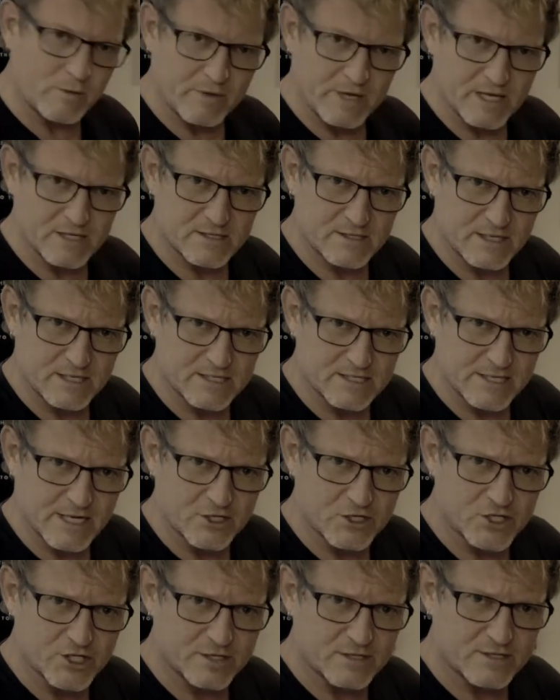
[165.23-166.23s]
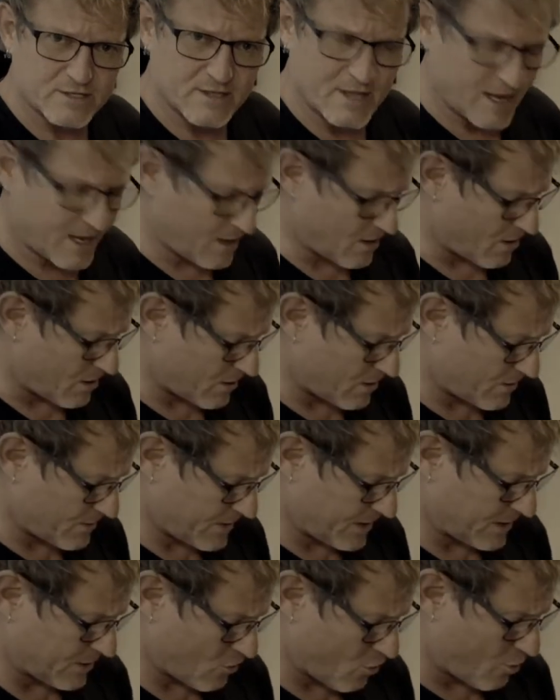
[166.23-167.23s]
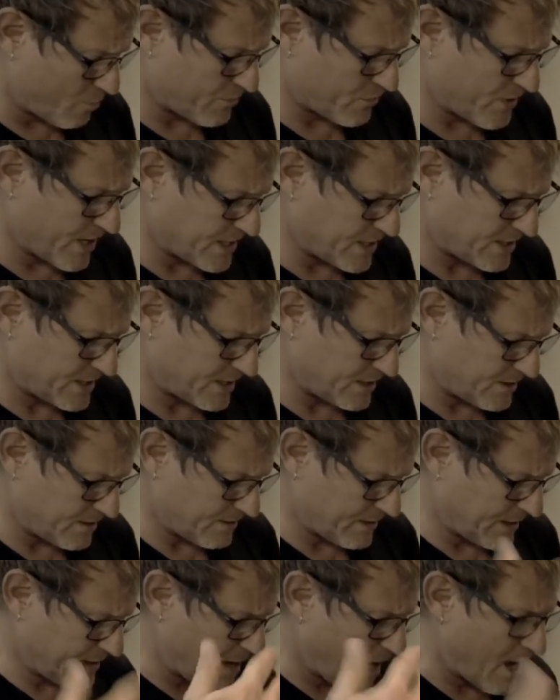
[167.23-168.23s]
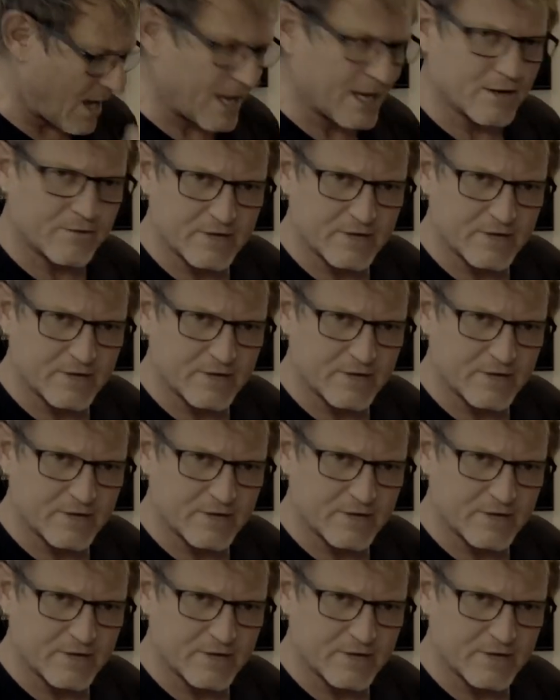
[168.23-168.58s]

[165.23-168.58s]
we get to the extensions they are incorporated in higher